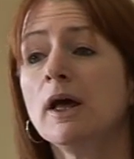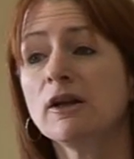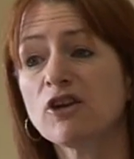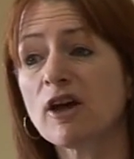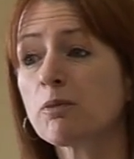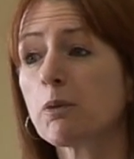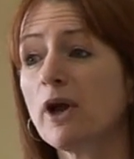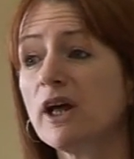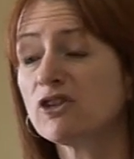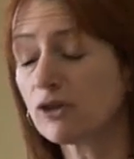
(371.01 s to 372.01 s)
In
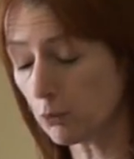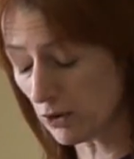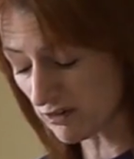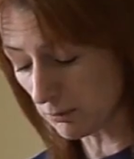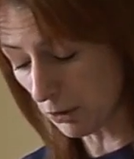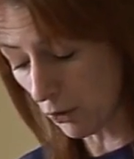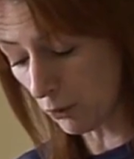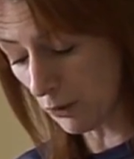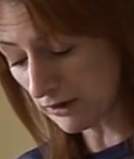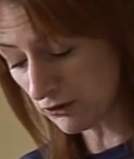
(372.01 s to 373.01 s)
desperation, the
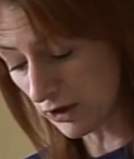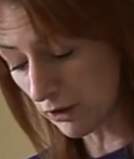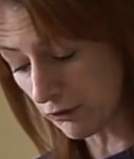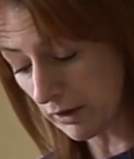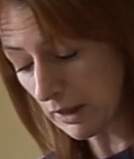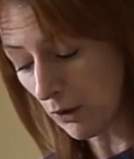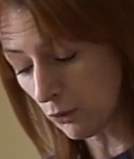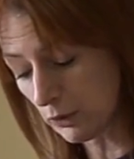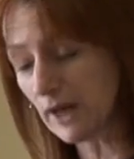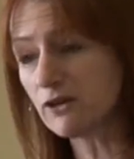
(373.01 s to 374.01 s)
whistleblower went to your very
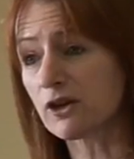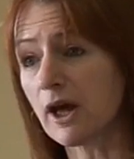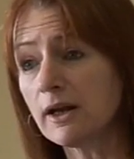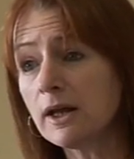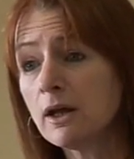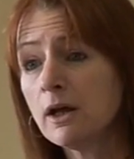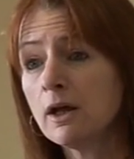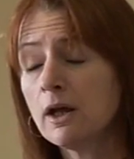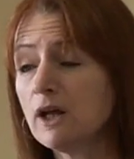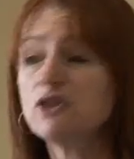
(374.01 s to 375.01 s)
own Enda
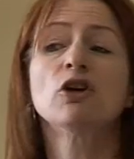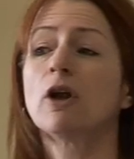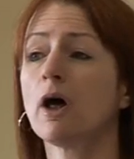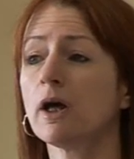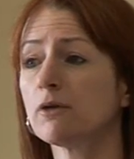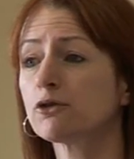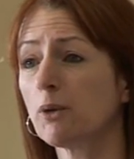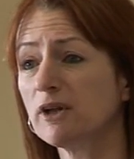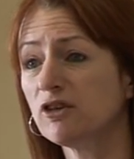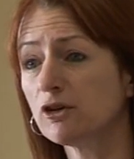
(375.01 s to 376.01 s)
Kenny in July of
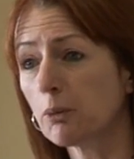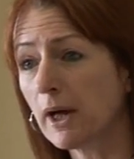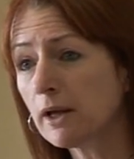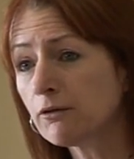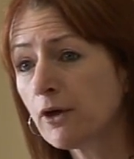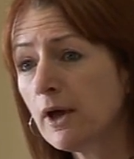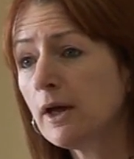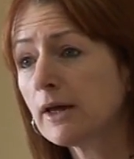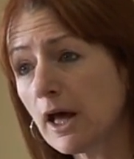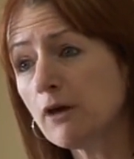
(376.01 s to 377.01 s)

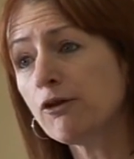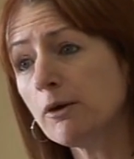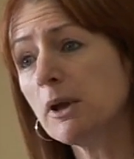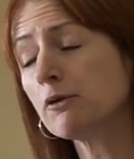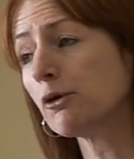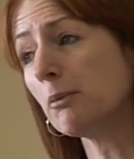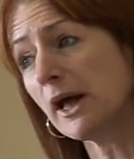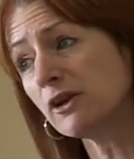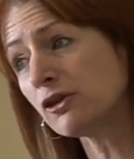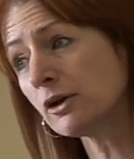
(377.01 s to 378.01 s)
2012, gave him
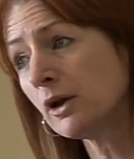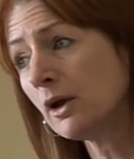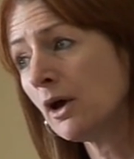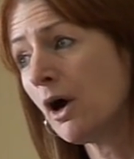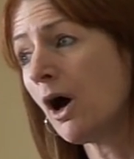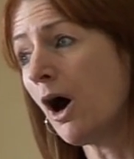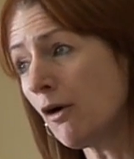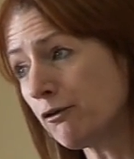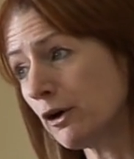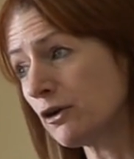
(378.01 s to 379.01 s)
information,
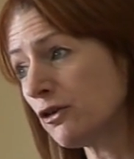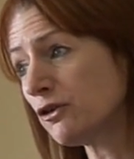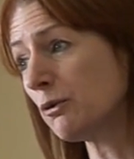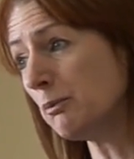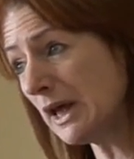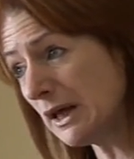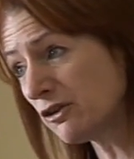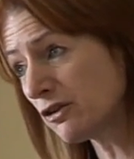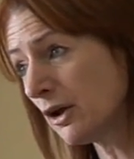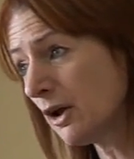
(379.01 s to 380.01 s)
offered to
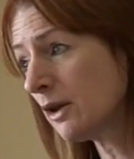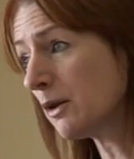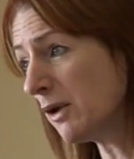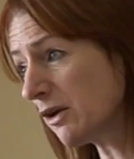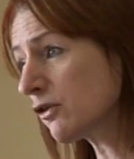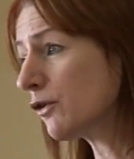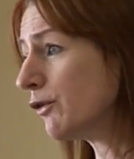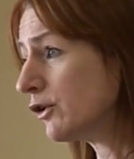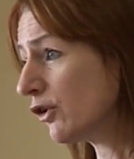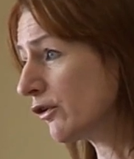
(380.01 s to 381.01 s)
meet the Minister
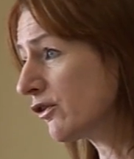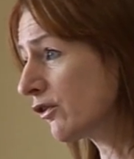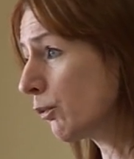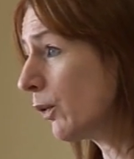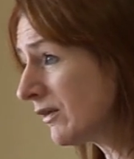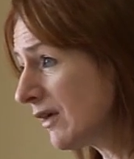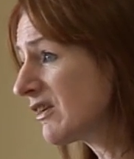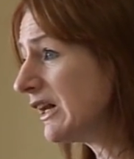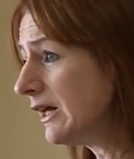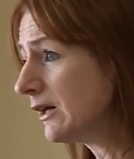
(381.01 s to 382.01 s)
for Justice with
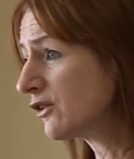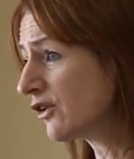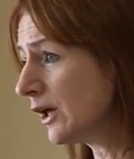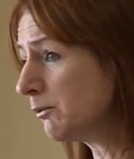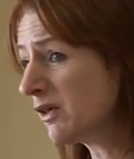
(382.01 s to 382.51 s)
his legal team.